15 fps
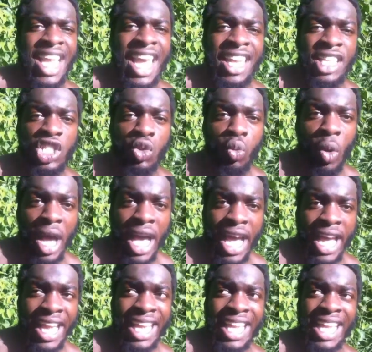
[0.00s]
that is
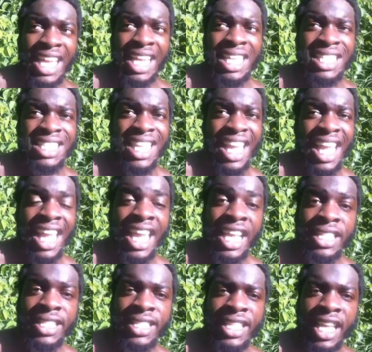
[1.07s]
why the
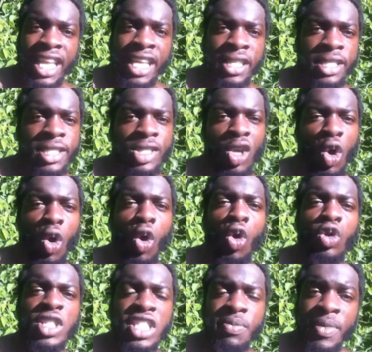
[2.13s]
headstand is the
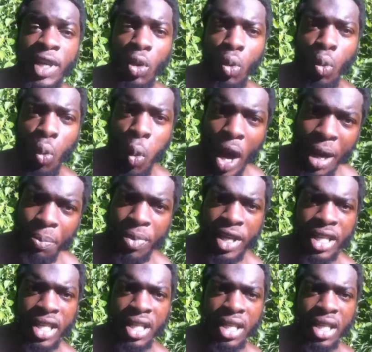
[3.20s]
ultimate
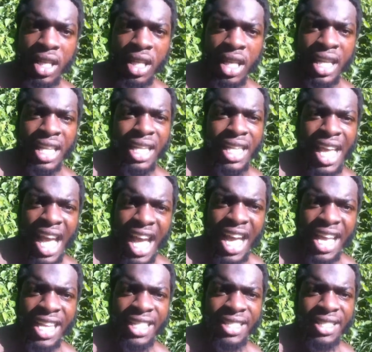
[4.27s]
weapon.
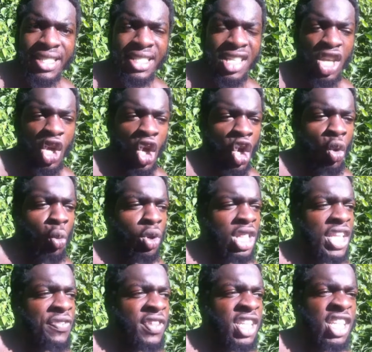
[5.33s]
Guys,
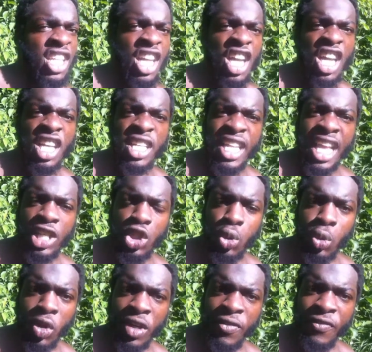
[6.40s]
we're living in an
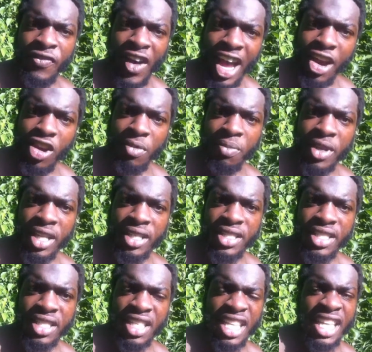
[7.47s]
unnatural
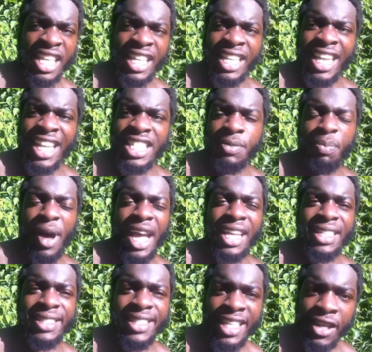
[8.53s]
environment. It's
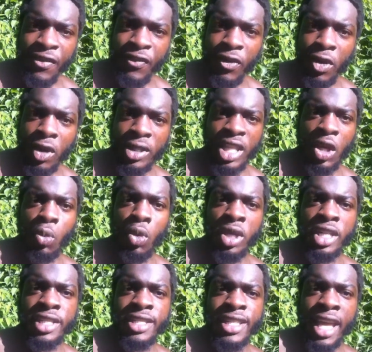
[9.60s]
by default they
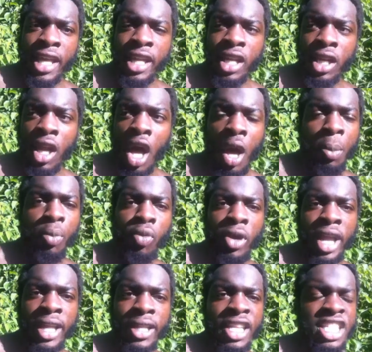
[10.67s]
want to stand
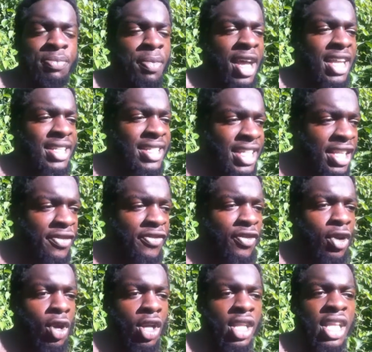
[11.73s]
upright. It's by
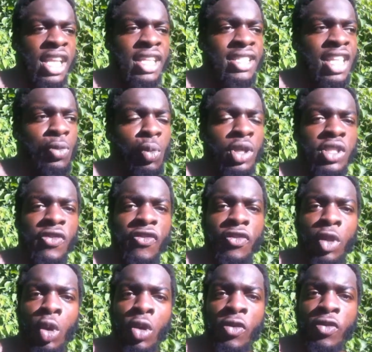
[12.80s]
default they want the
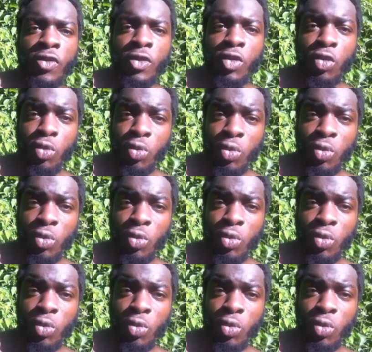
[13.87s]
flow of